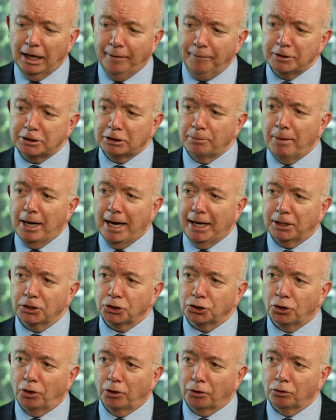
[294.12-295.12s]
and there's the
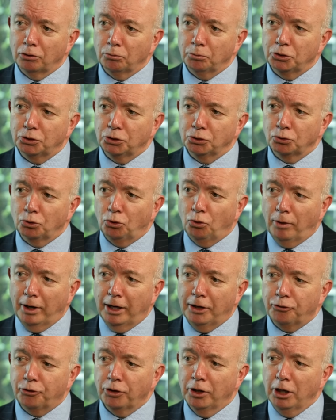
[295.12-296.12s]
market cycle, which is
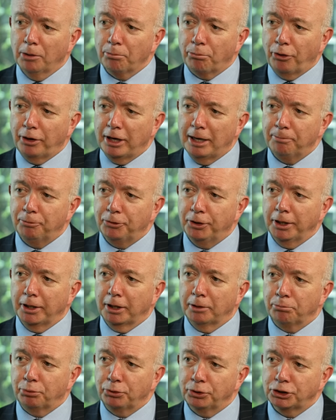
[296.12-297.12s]
always
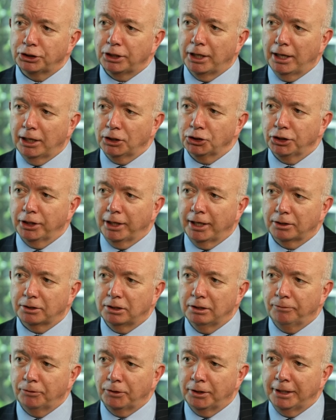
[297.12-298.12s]
preempting and presaging
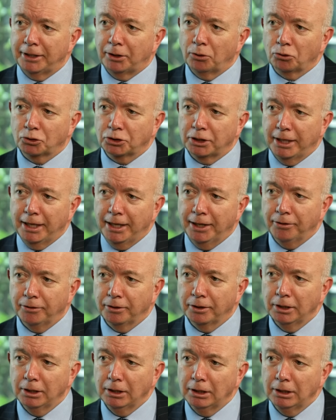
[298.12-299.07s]
activity. It looks ahead.